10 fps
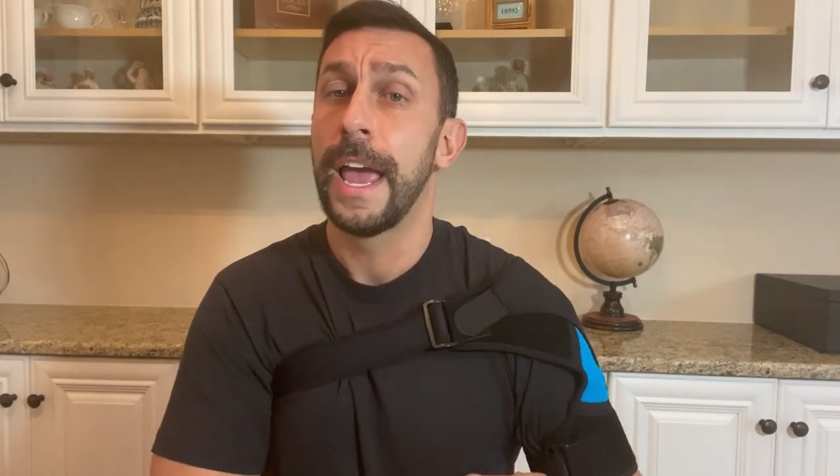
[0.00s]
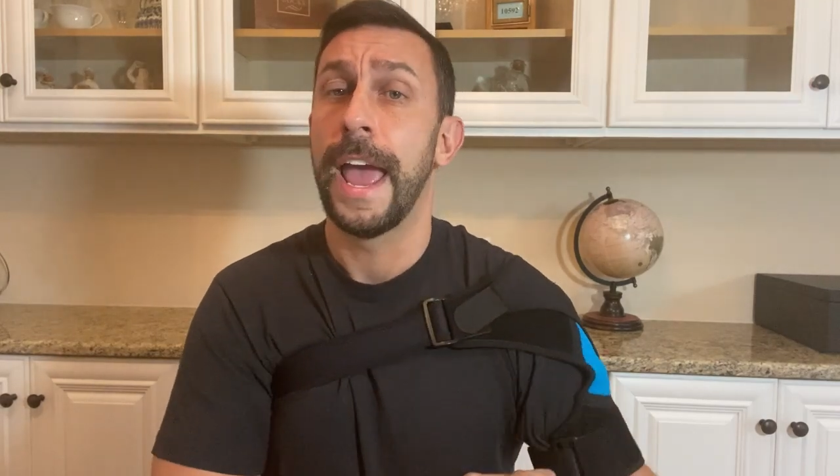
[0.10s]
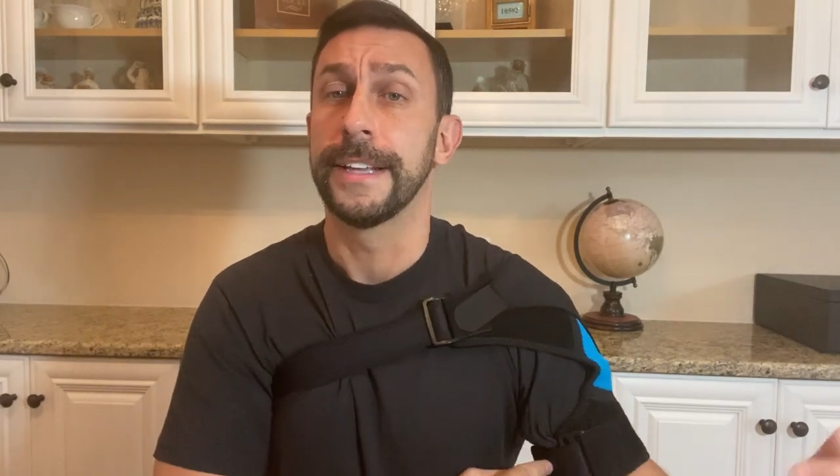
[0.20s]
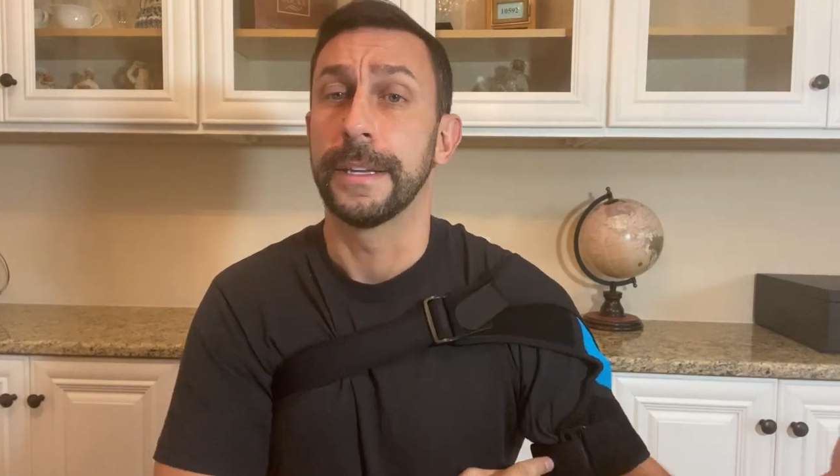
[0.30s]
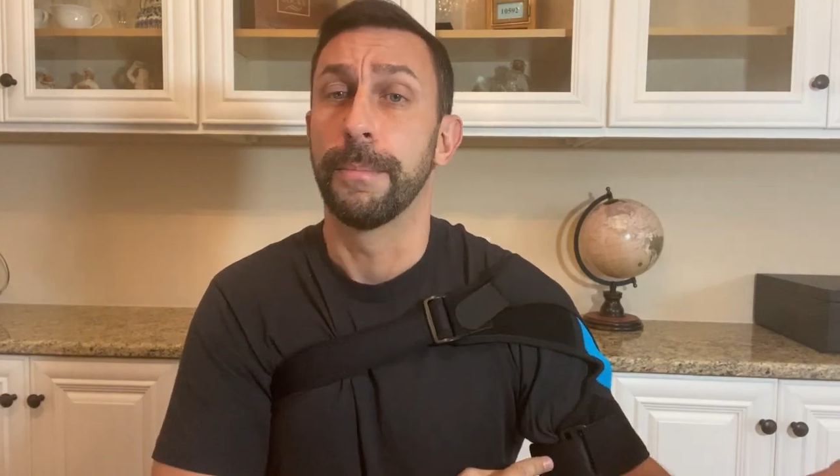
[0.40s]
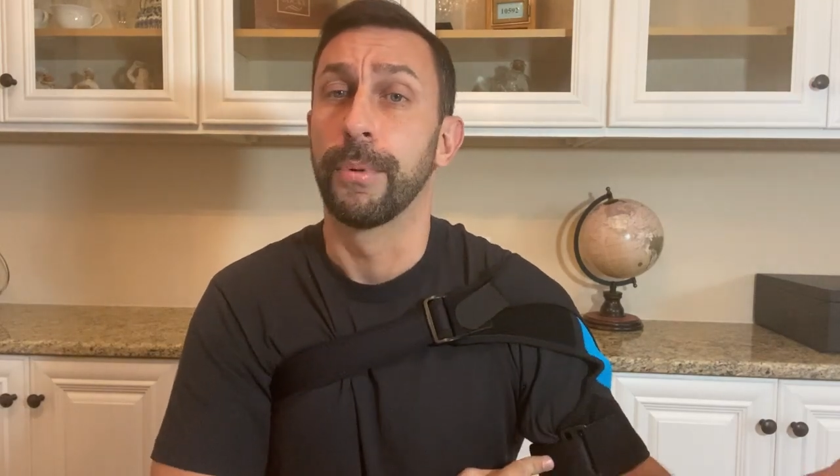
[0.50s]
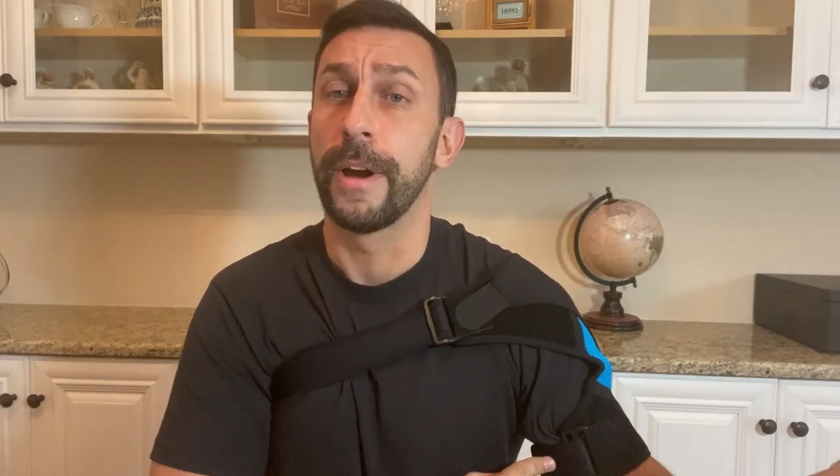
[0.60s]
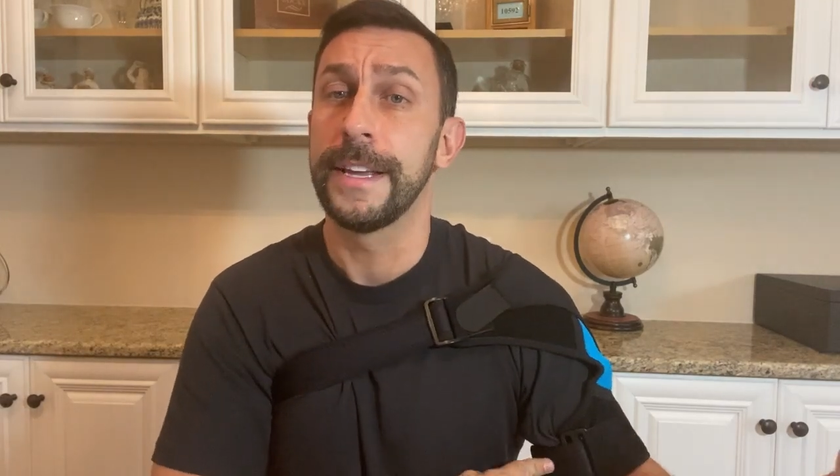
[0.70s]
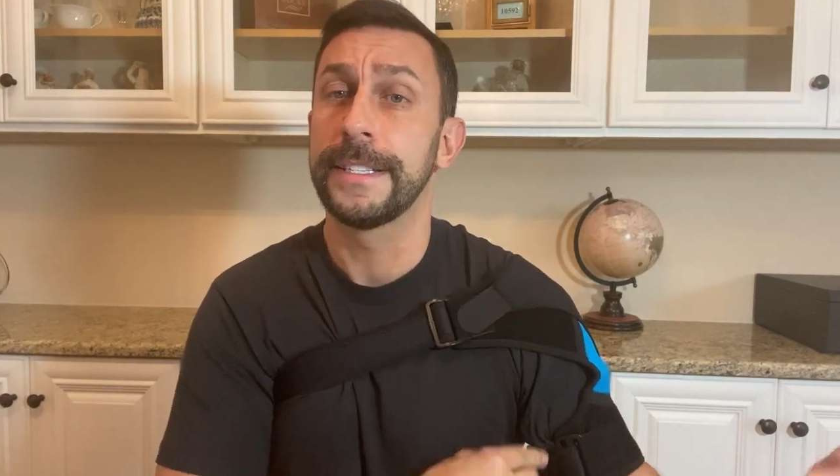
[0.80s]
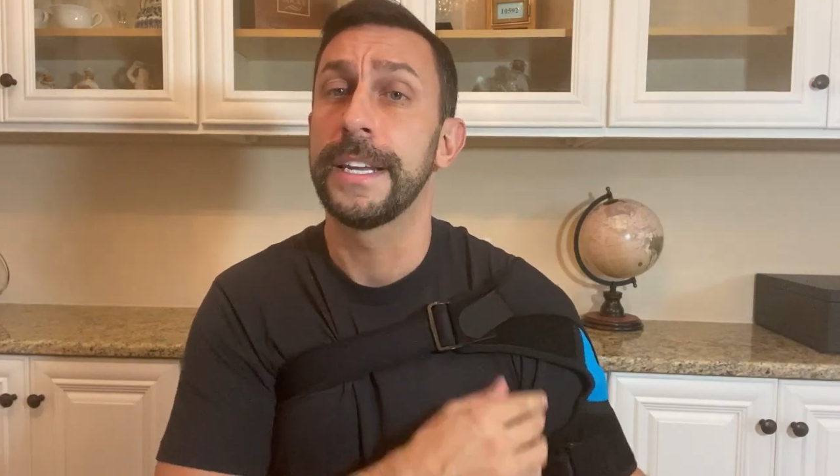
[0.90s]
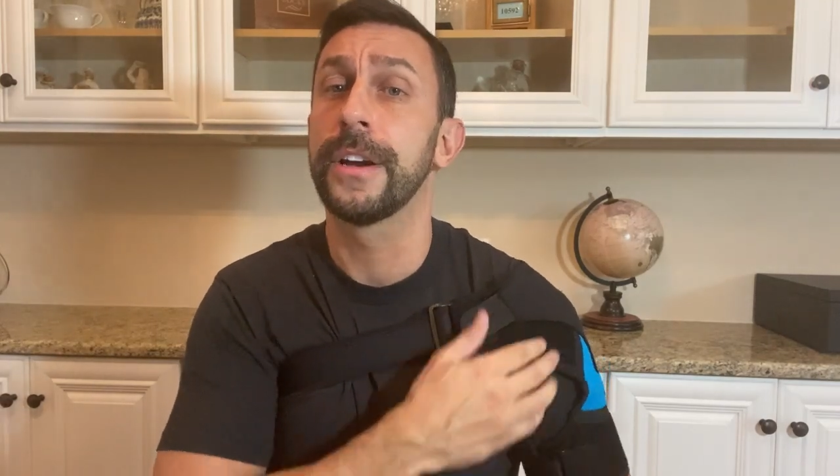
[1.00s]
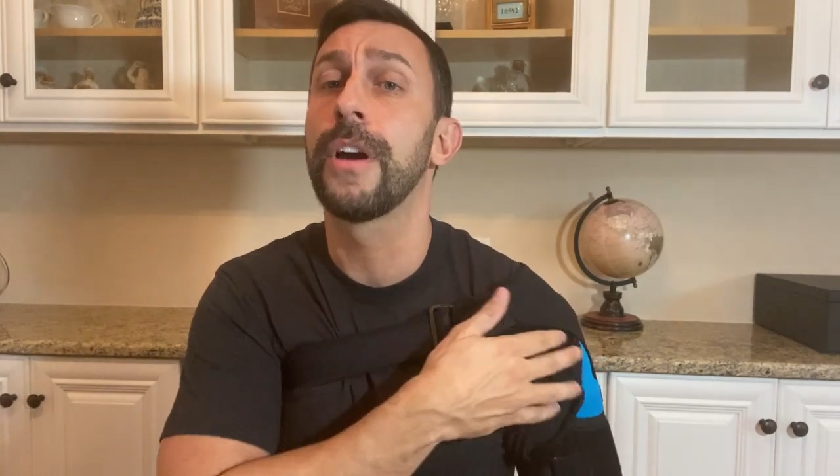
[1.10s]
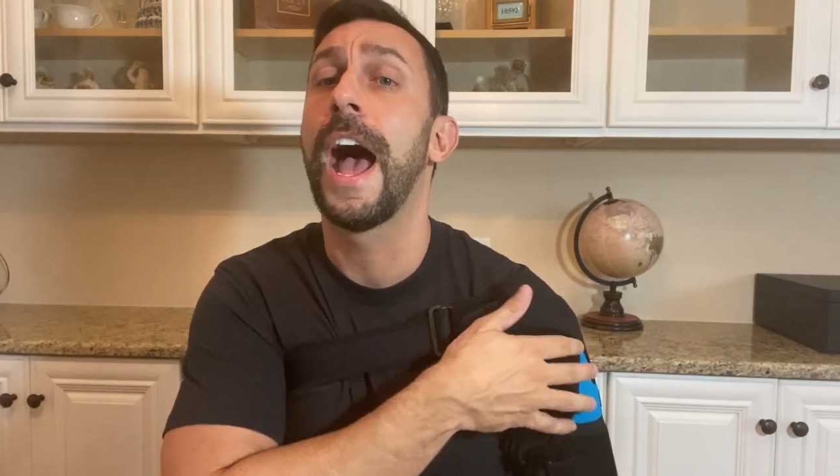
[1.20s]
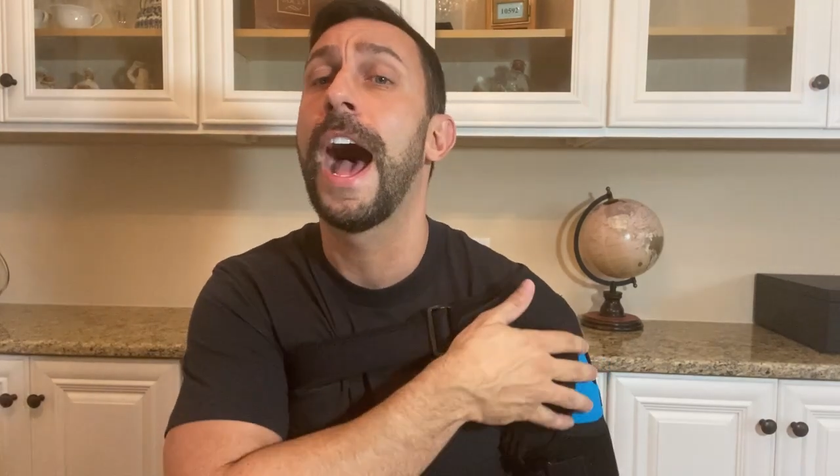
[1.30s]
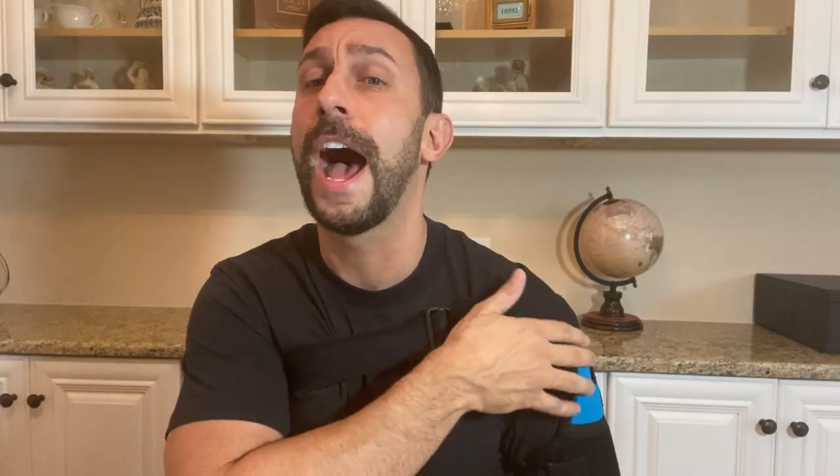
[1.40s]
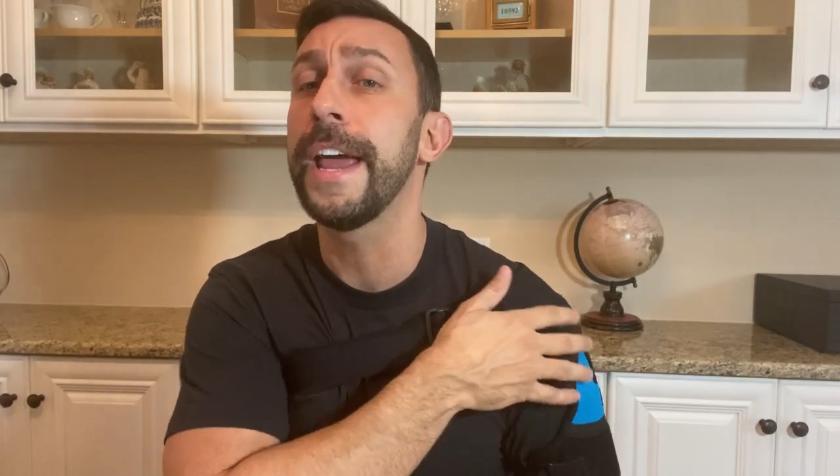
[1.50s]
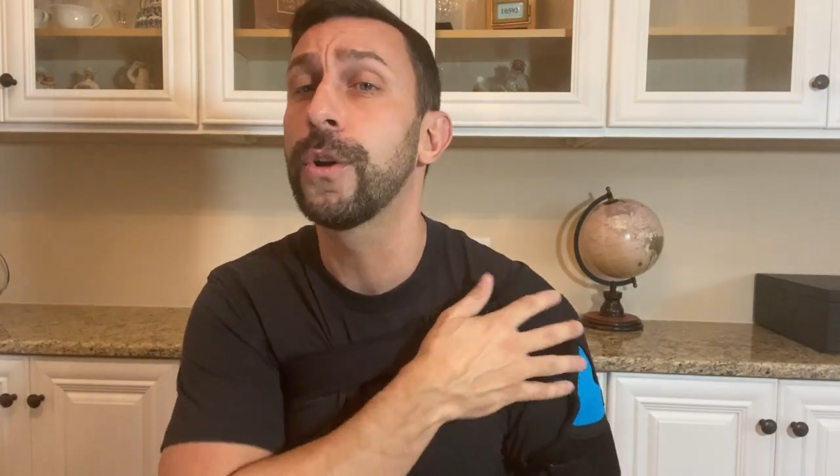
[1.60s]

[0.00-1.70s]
it has a brace here, high